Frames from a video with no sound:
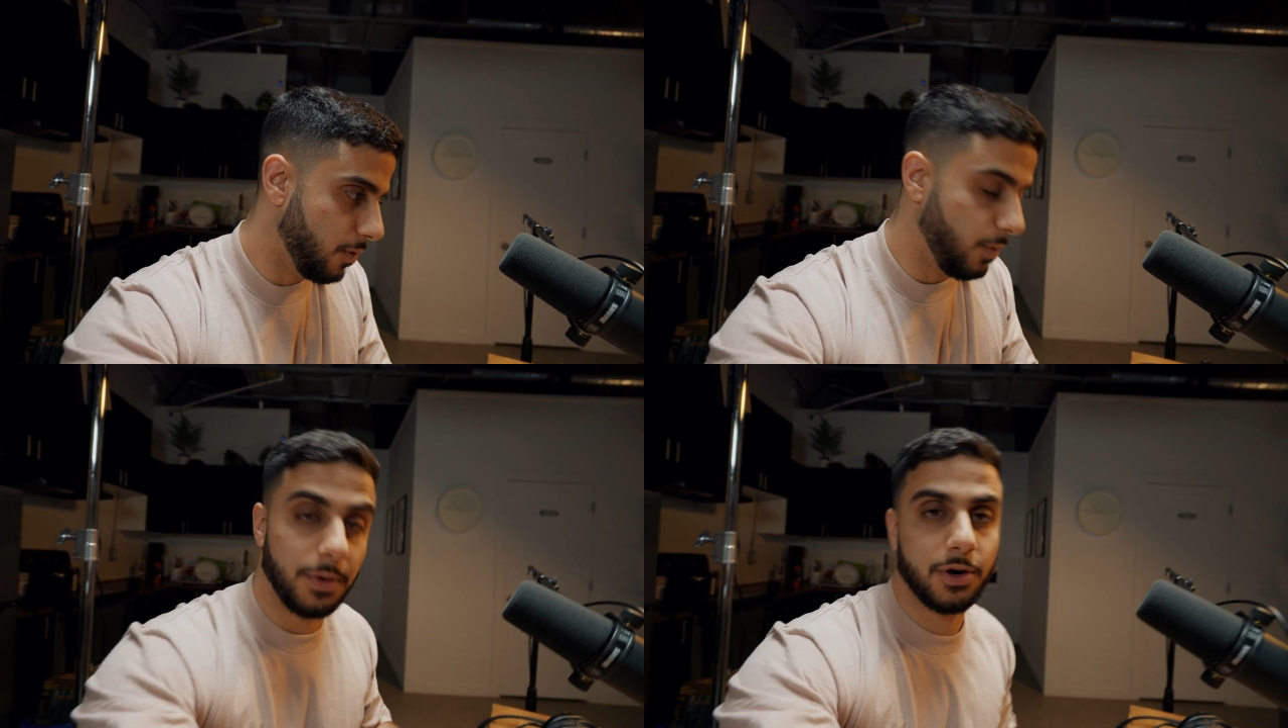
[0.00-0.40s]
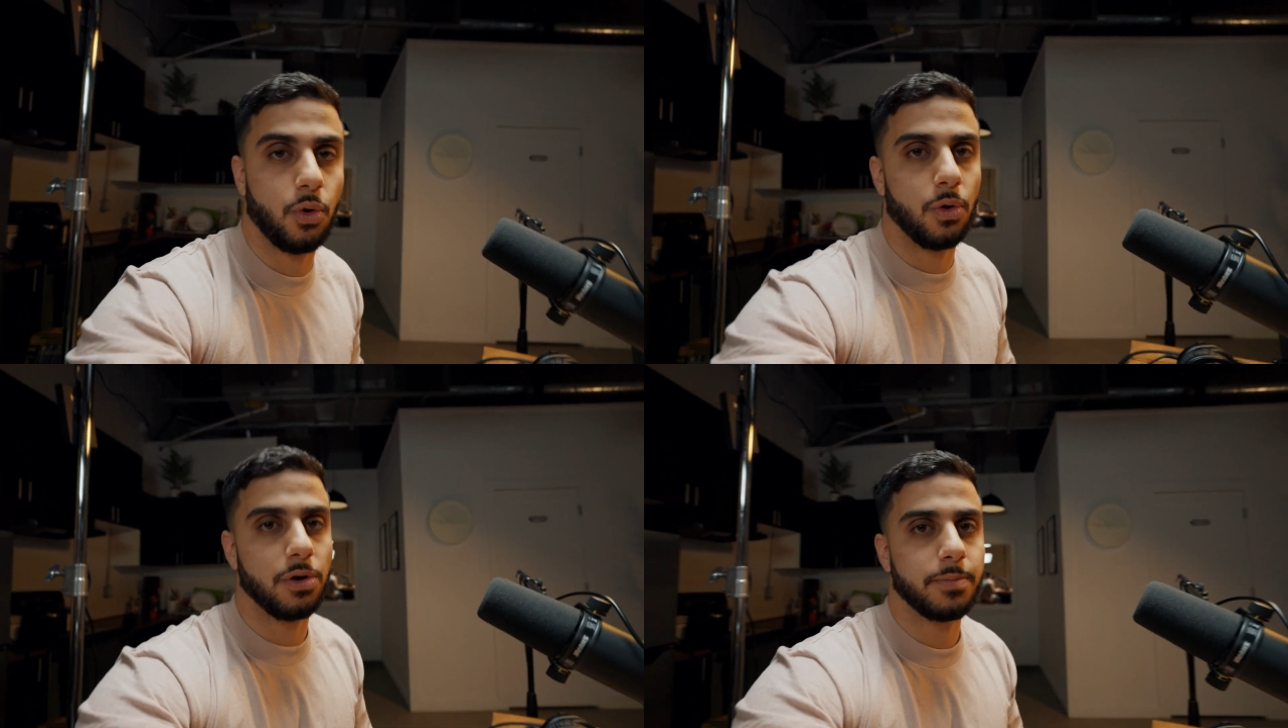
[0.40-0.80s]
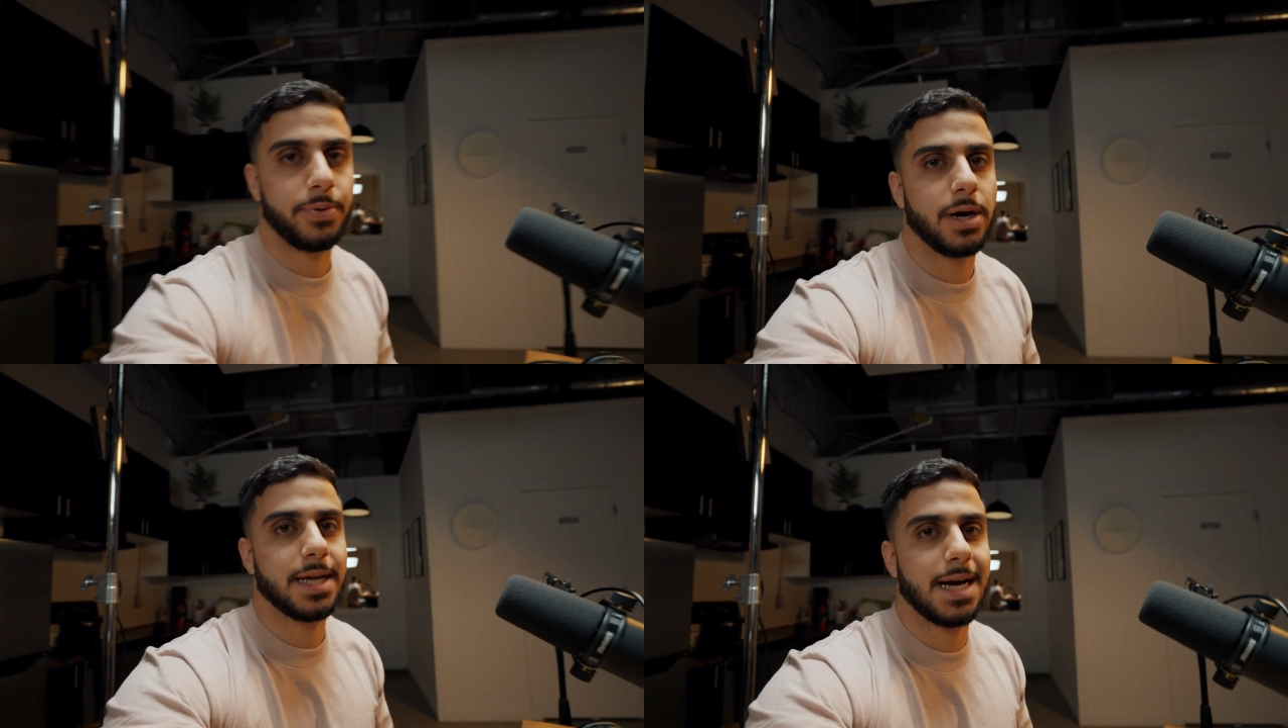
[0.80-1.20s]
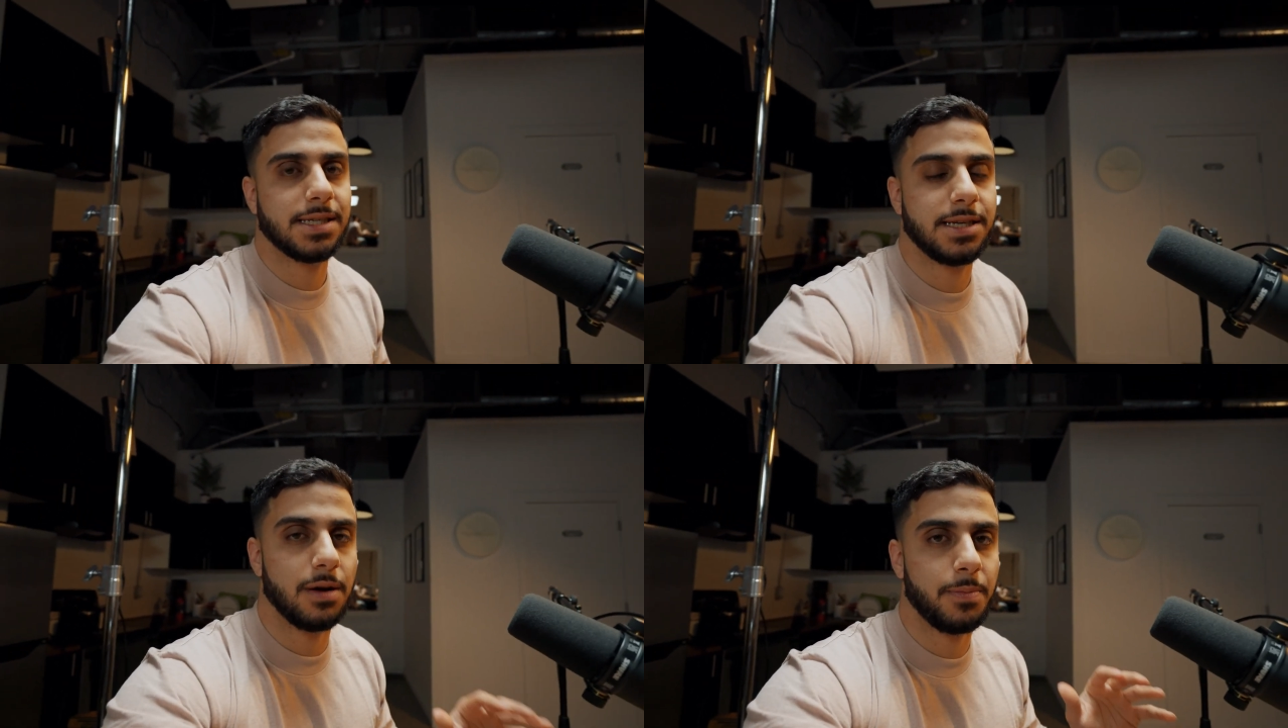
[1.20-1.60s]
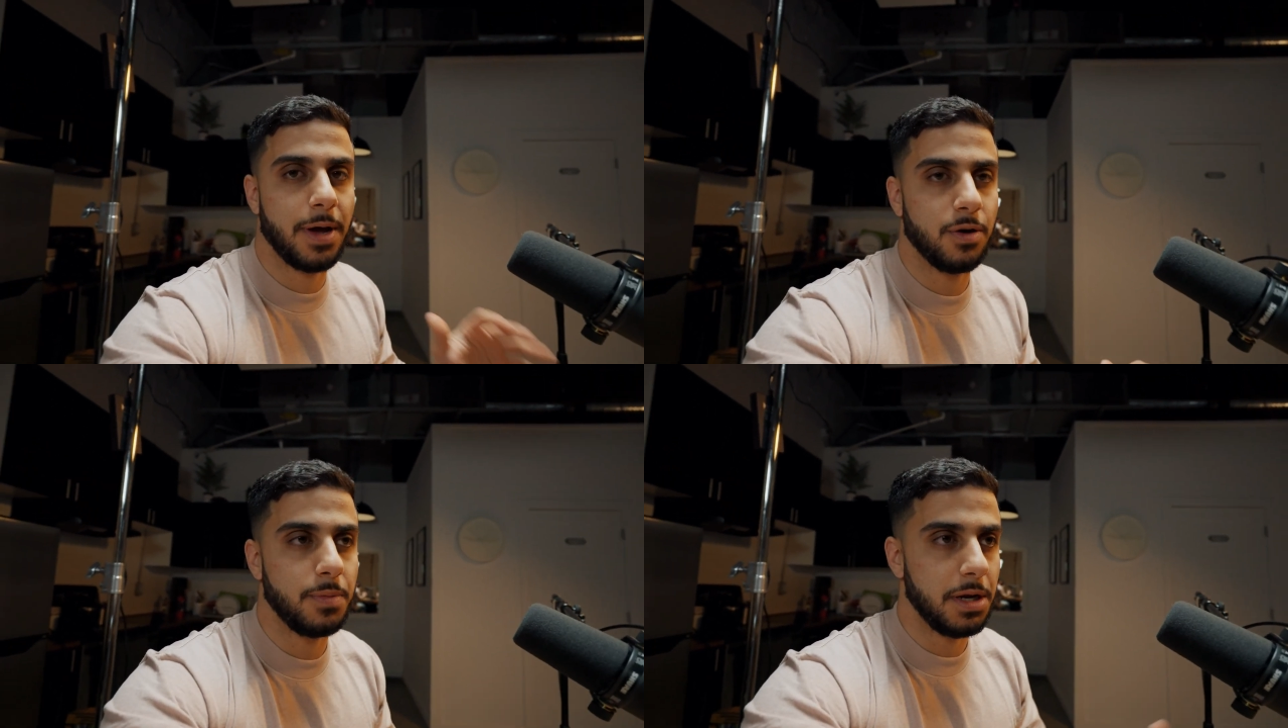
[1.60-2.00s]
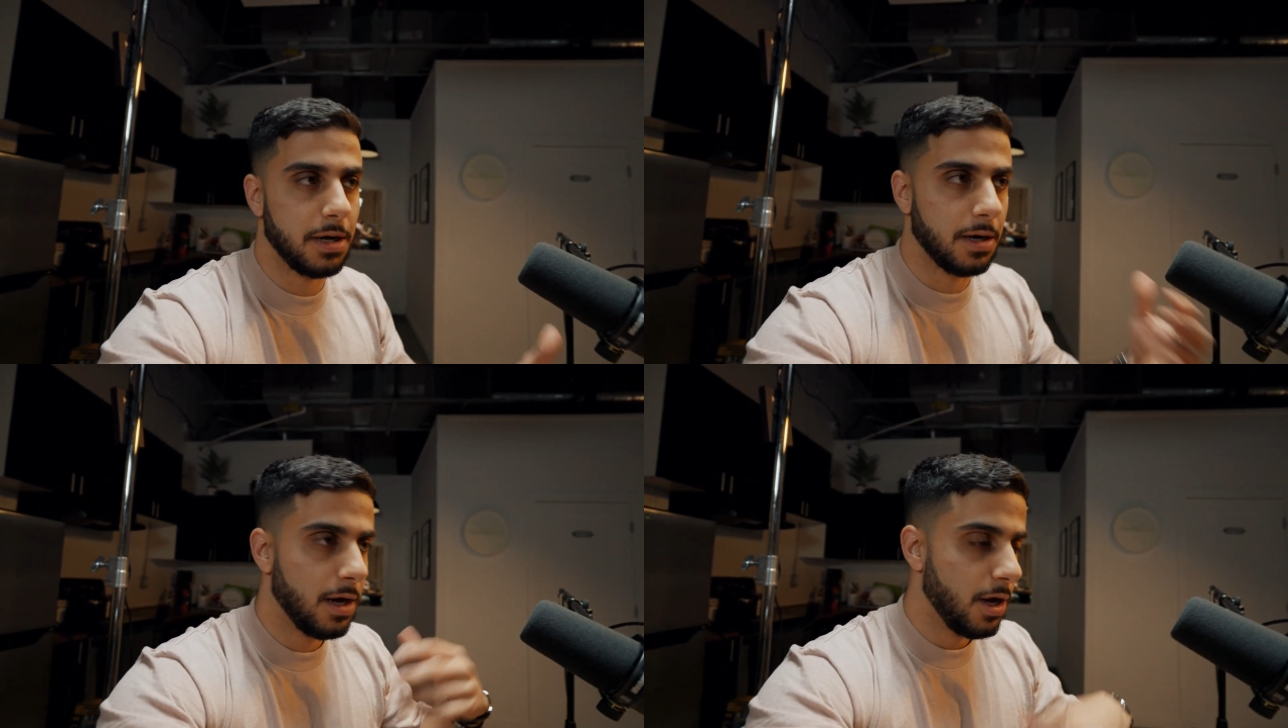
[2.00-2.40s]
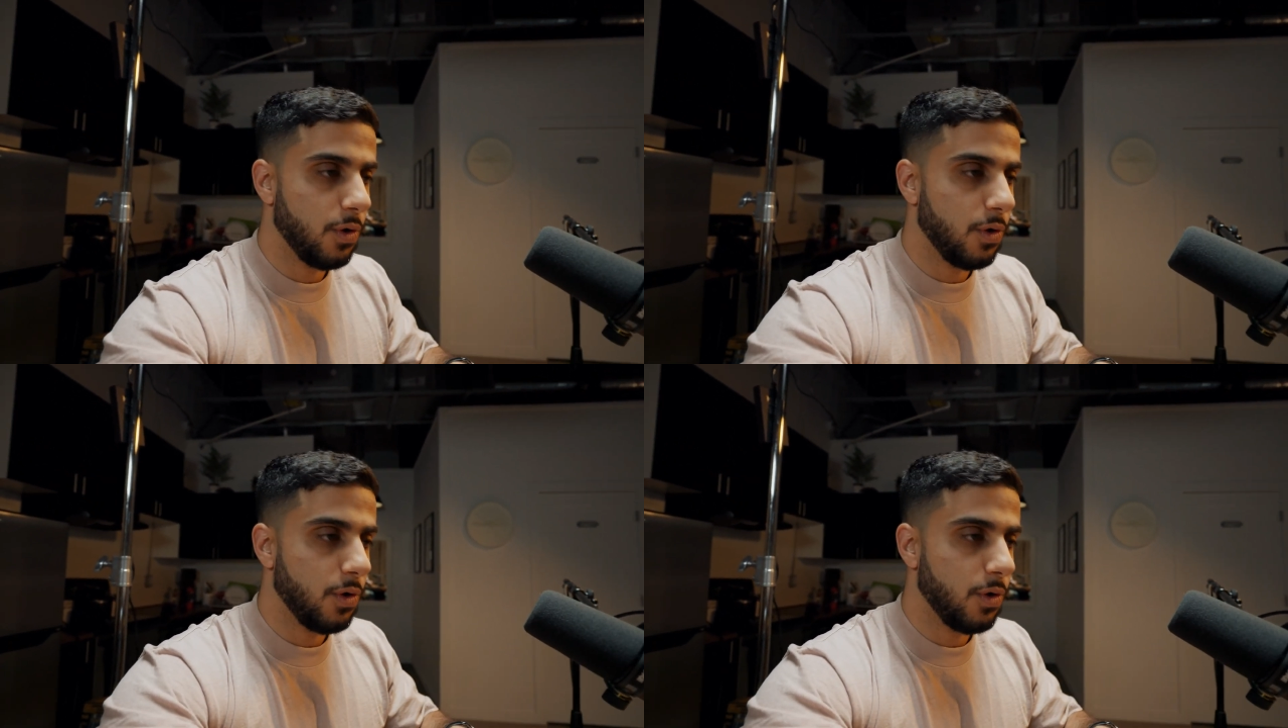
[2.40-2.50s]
we record podcasts here at Pano Media.